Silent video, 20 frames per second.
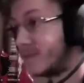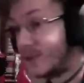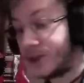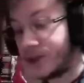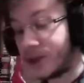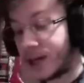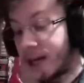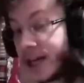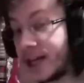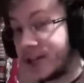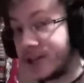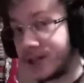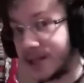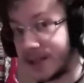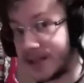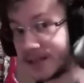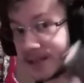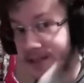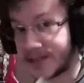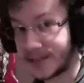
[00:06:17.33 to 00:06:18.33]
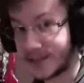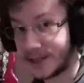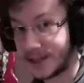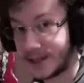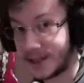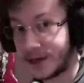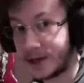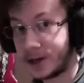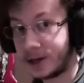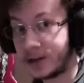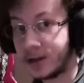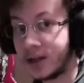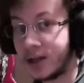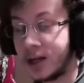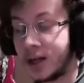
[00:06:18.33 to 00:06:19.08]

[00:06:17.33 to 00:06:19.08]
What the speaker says: your HD60 at all,